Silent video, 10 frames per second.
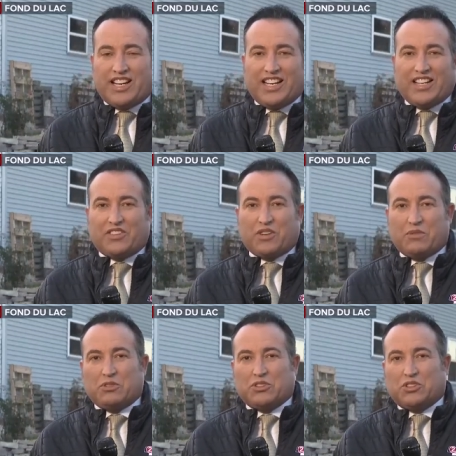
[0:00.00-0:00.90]
uh,
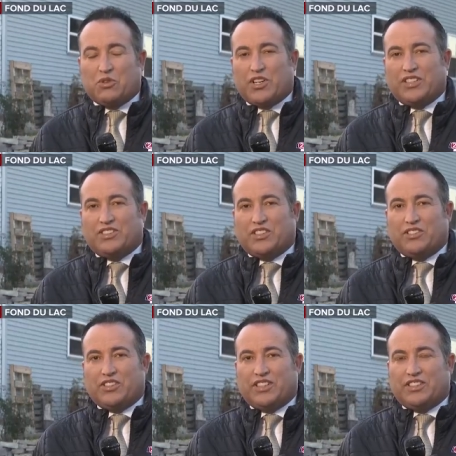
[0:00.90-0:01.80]
incredible story
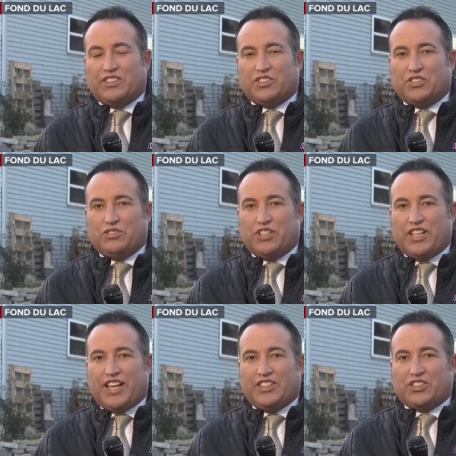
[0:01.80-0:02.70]
considering that these are two
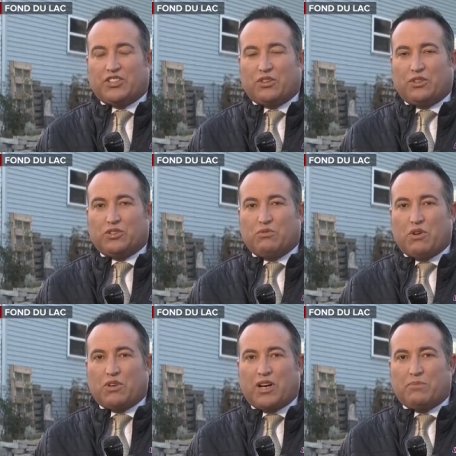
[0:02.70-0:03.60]
teenage girls who
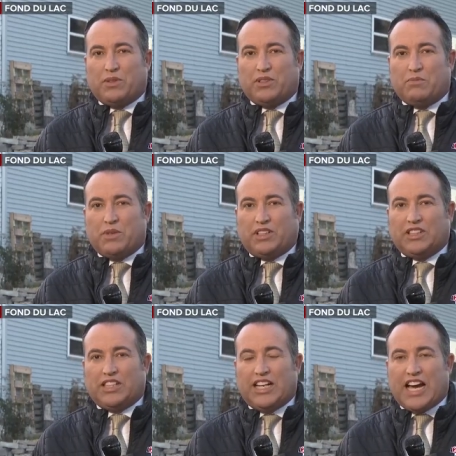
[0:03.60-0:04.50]
woke up in the
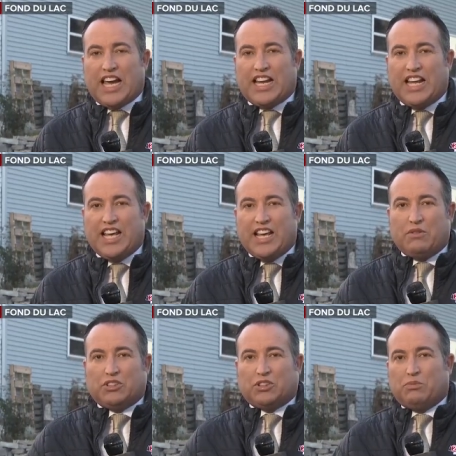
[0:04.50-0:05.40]
middle of the night
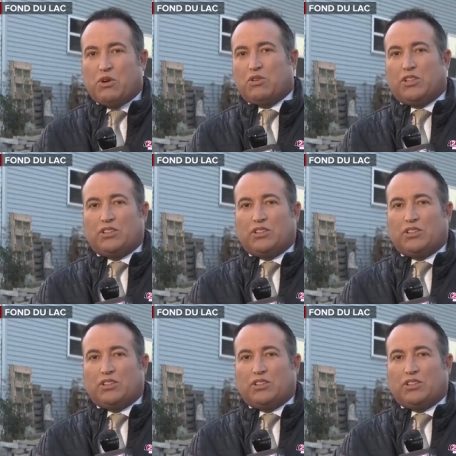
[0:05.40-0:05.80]
with smoke